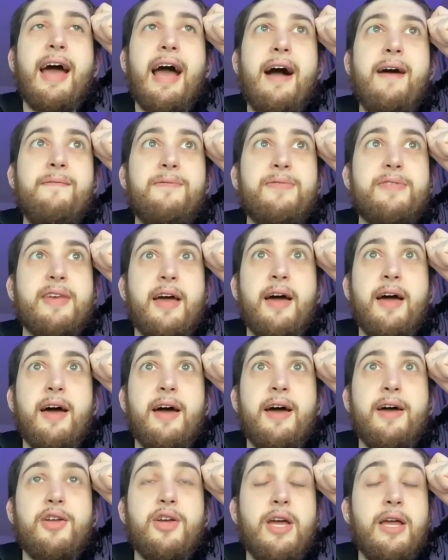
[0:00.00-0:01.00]
And
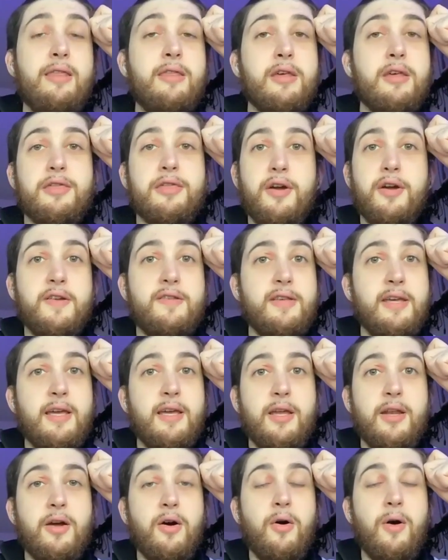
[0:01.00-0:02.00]
in the
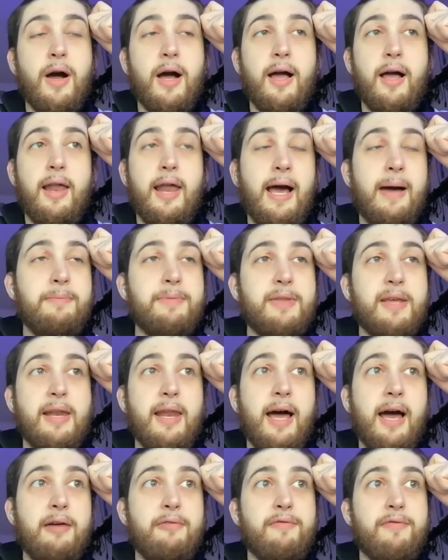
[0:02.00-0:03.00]
30,
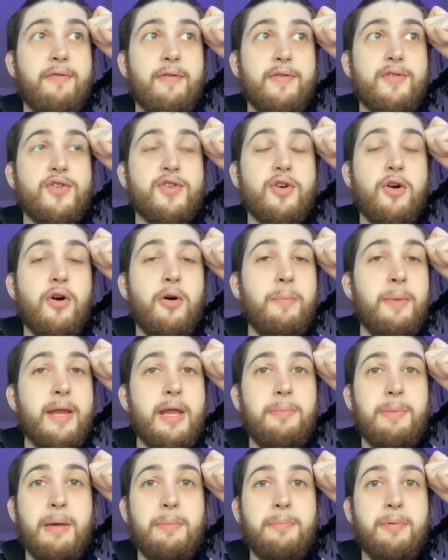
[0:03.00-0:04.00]
alhamdulillah, I've so
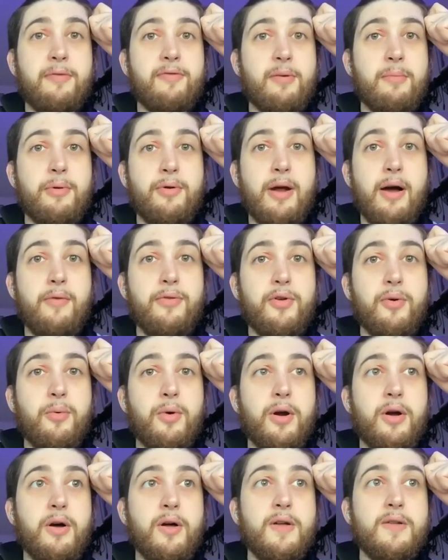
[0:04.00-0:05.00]
many people from around the
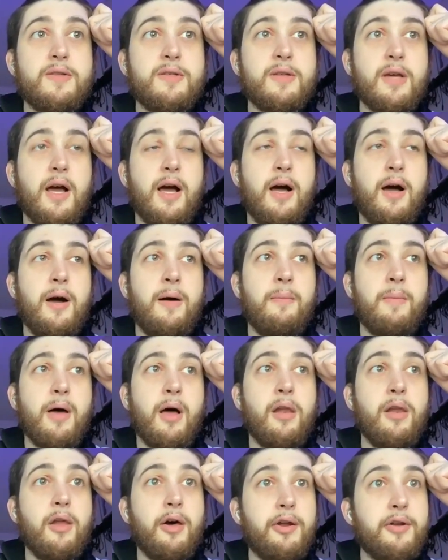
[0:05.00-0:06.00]
world,
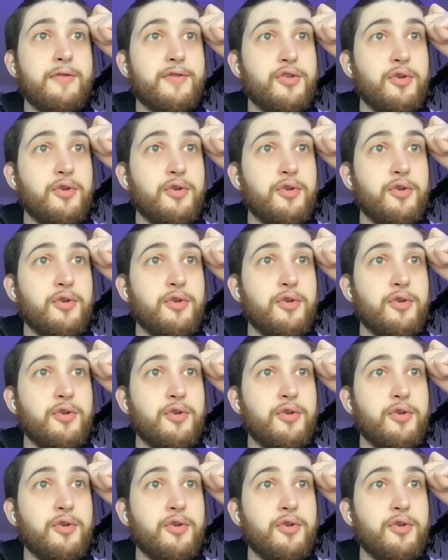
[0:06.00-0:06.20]
a lot of